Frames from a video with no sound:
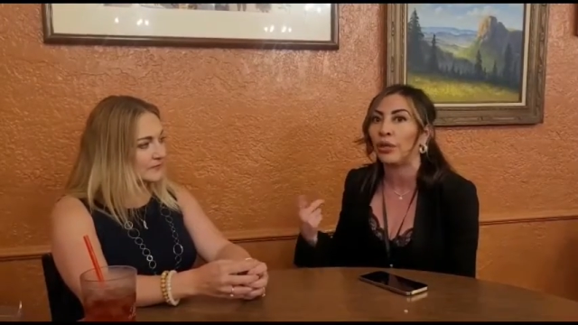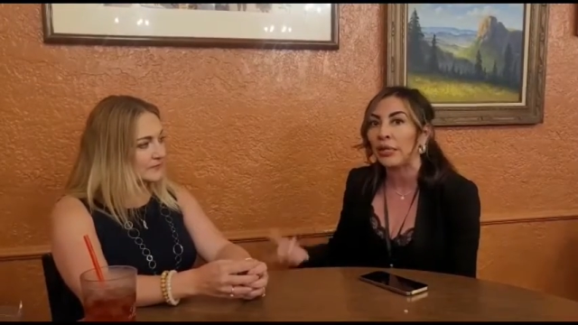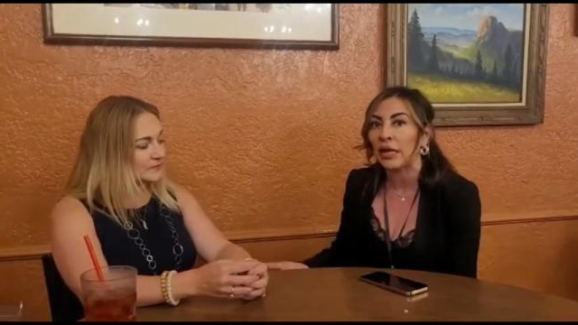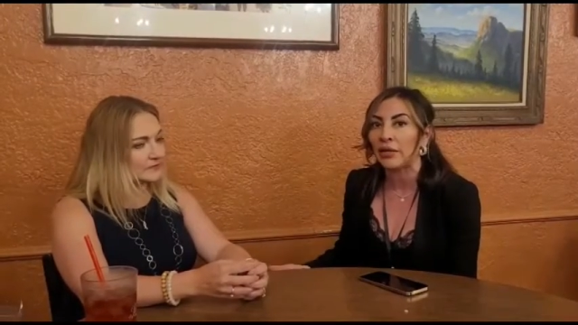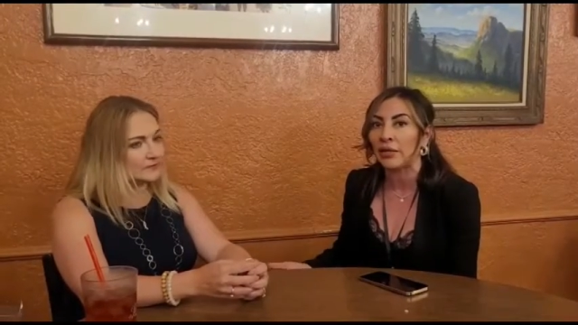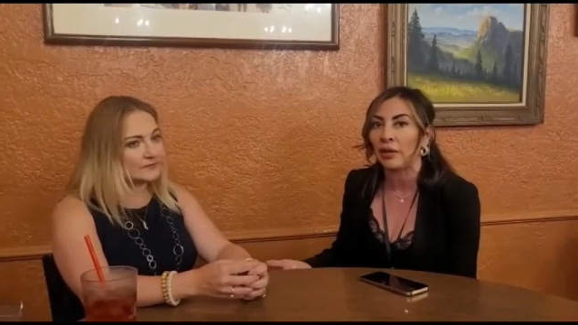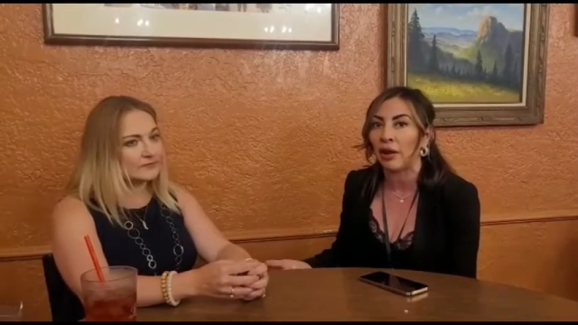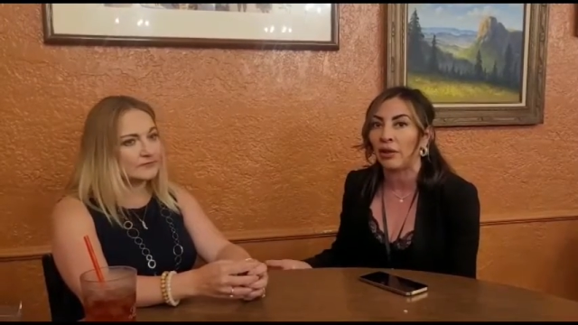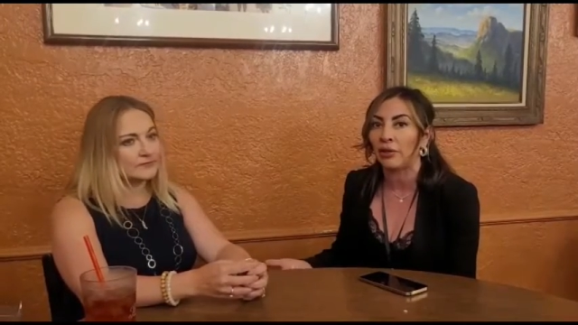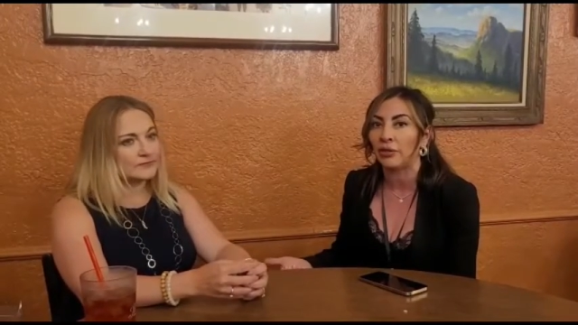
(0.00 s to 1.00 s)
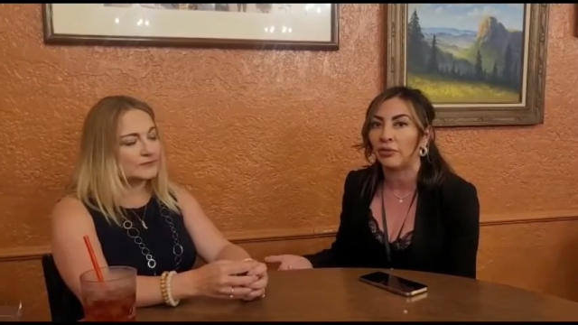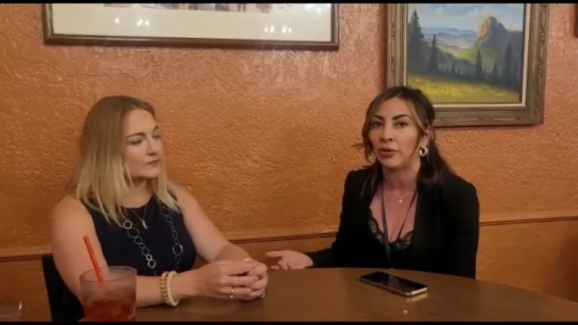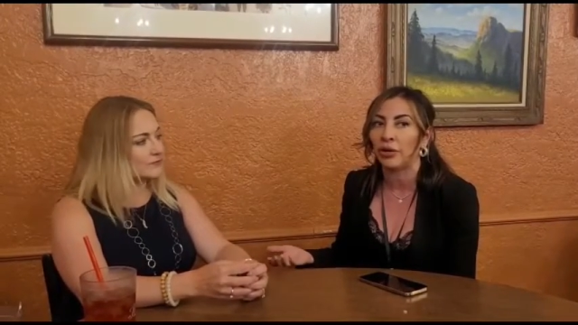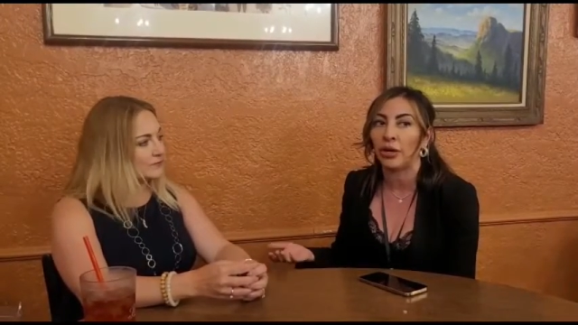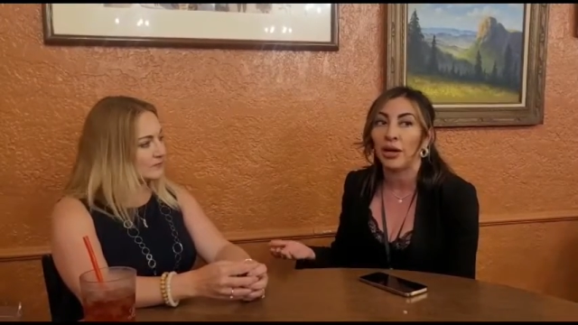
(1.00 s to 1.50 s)
Speaker 1: three thousand dollars
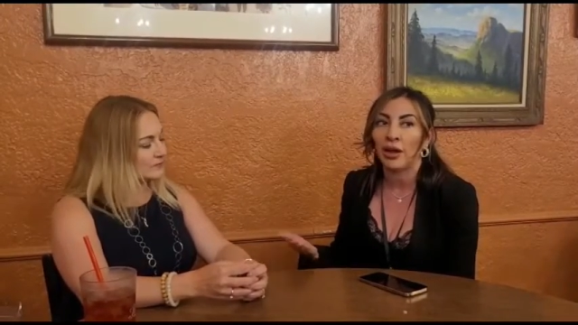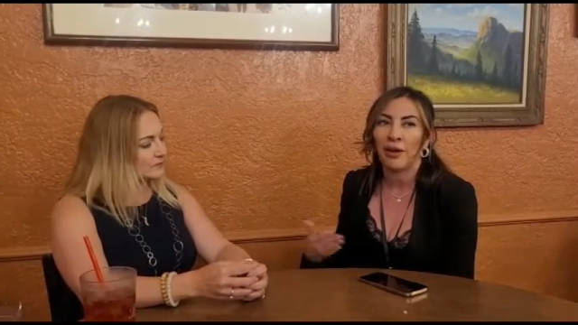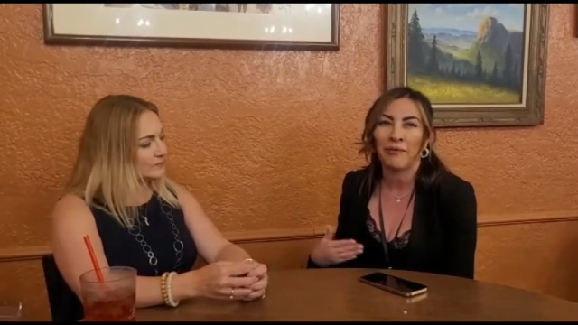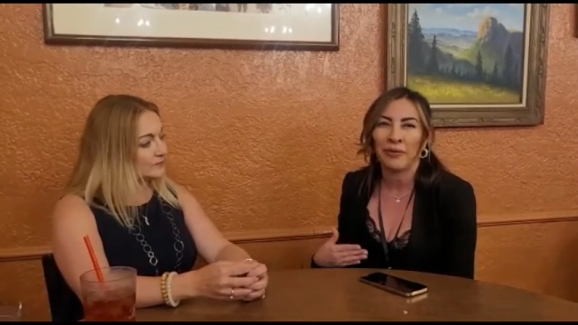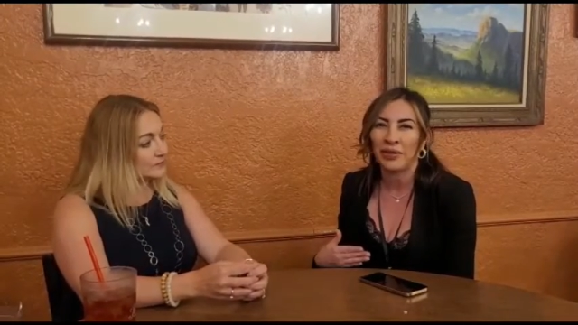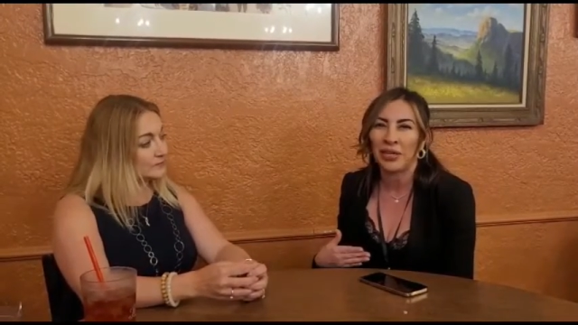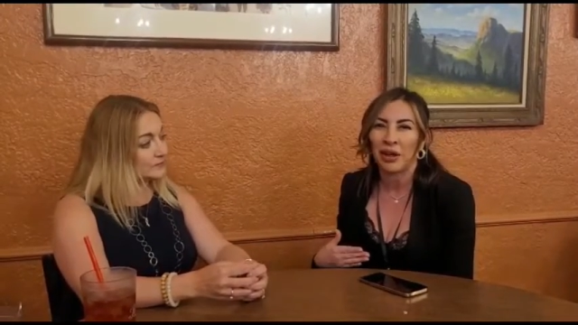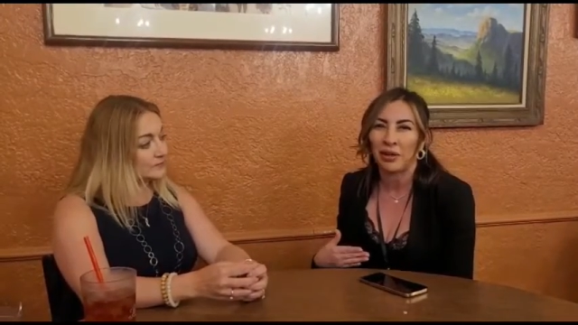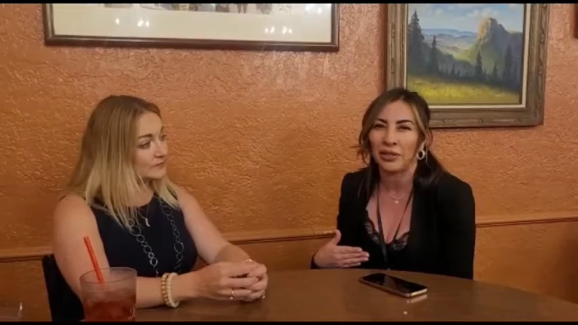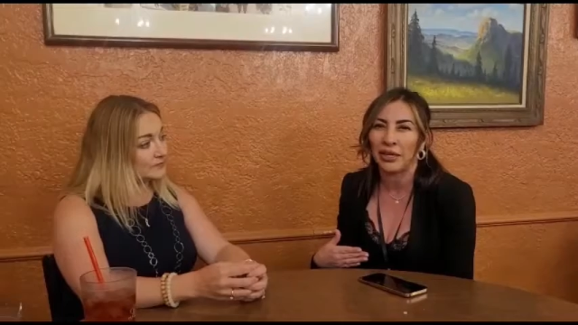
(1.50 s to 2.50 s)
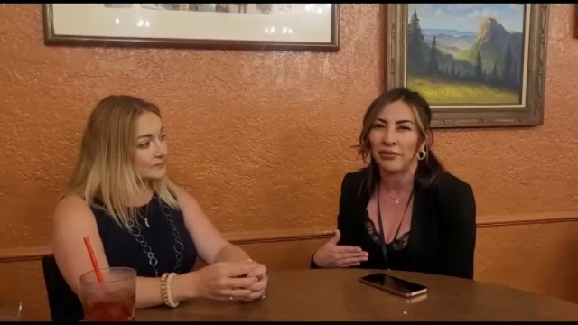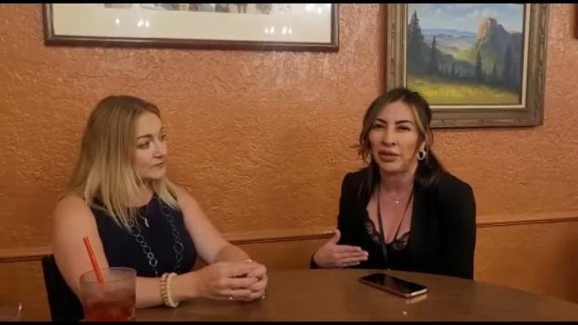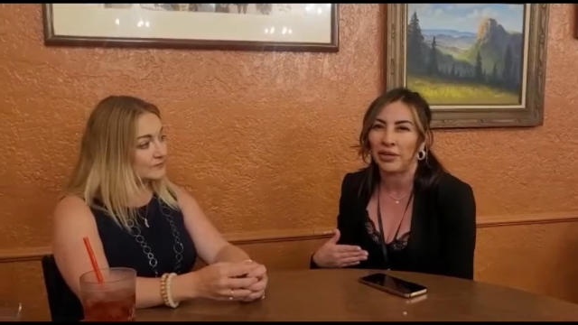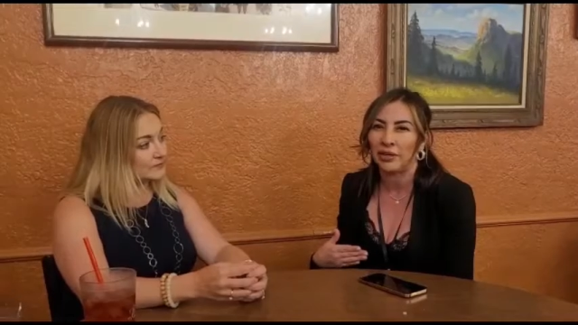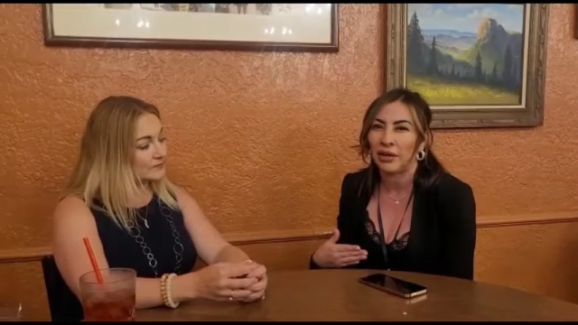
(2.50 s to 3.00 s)
for a fifty dollar
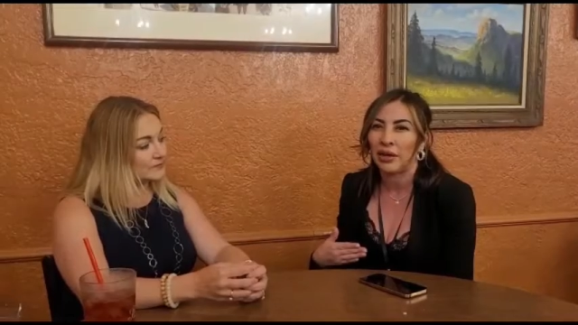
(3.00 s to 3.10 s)
saving?